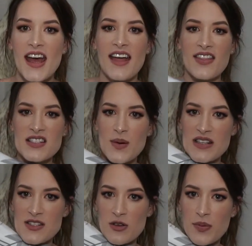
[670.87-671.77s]
And this
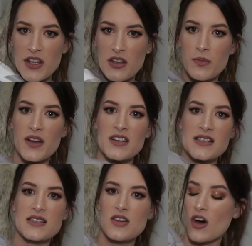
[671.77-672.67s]
one's super cute
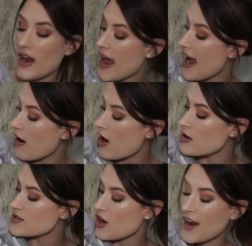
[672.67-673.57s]
because it's got
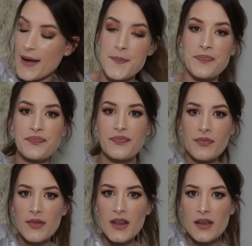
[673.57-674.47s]
arrows on it.
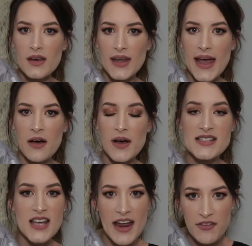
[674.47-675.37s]
Now,
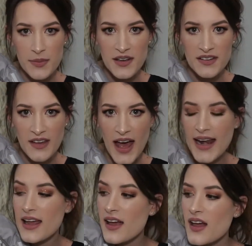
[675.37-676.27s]
aside from the
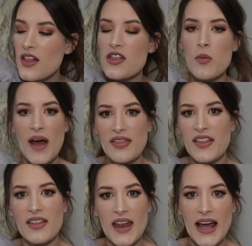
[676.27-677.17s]
design, the one
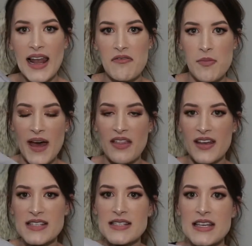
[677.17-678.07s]
thing that I love about
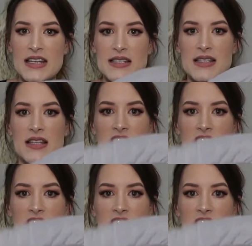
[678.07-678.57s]
this is the